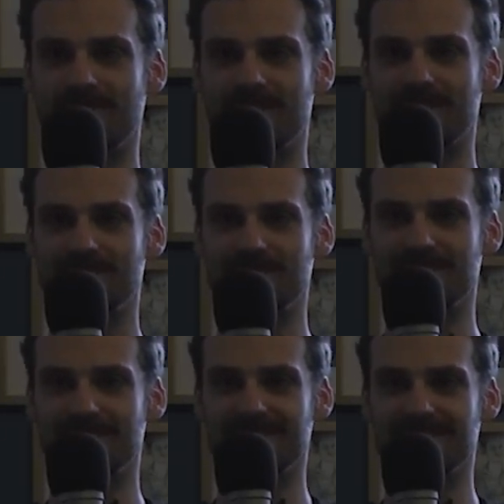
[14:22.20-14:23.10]
No, I don't...
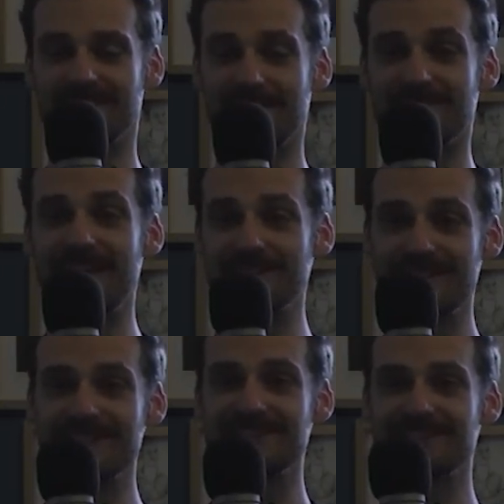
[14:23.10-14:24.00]
This
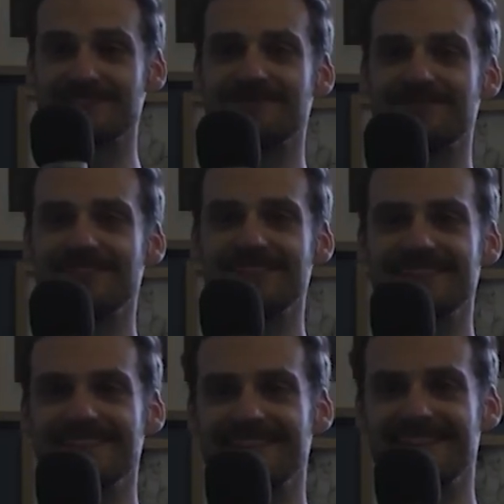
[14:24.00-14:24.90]
has been my issue from
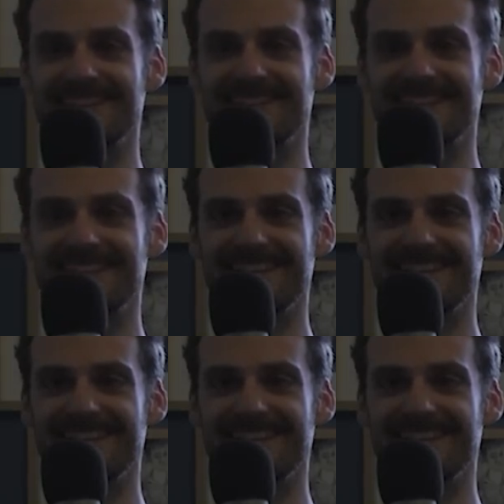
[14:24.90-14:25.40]
the beginning.